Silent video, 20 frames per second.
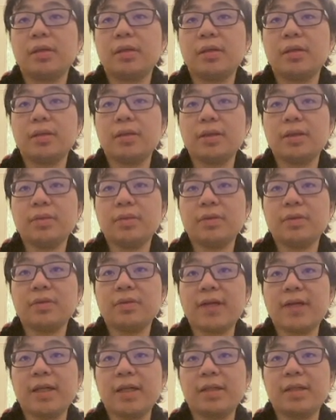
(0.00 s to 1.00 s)
This was
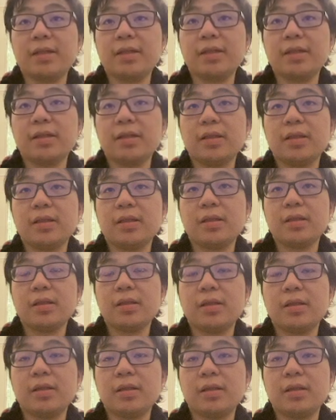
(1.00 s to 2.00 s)
fine.
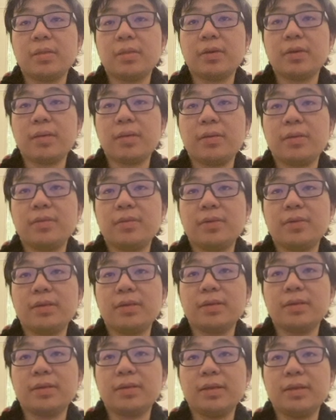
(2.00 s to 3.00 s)
The problem was
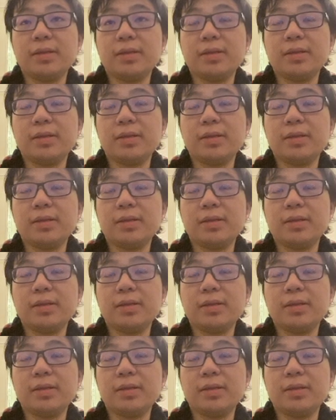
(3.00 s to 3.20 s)
this.